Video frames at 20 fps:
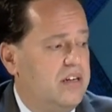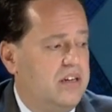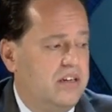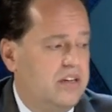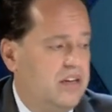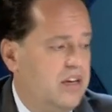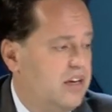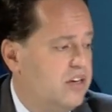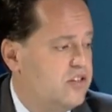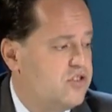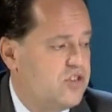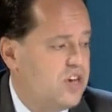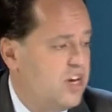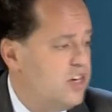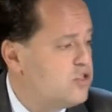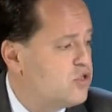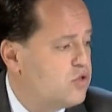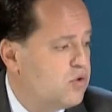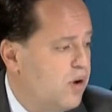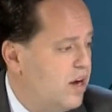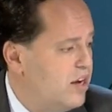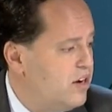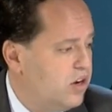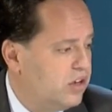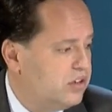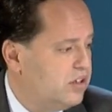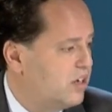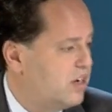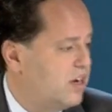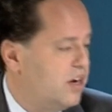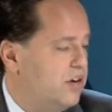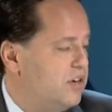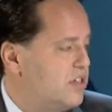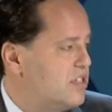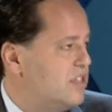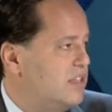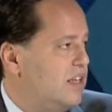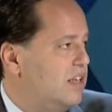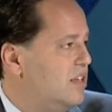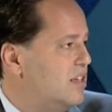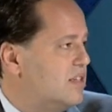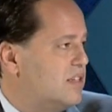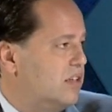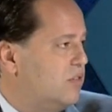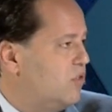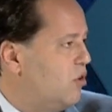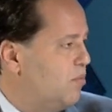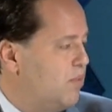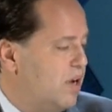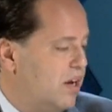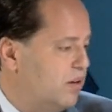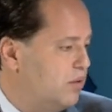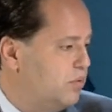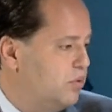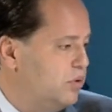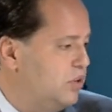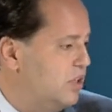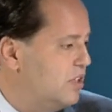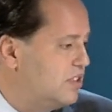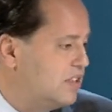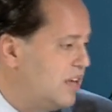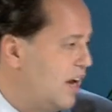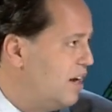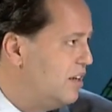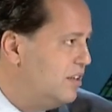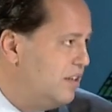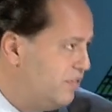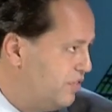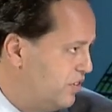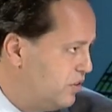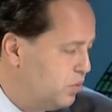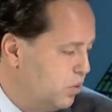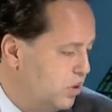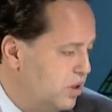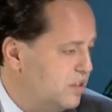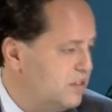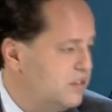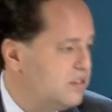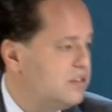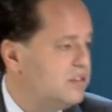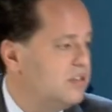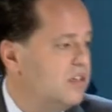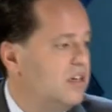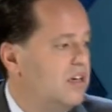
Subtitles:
exchanged to any other currency that the Central Bank will decide if it wants,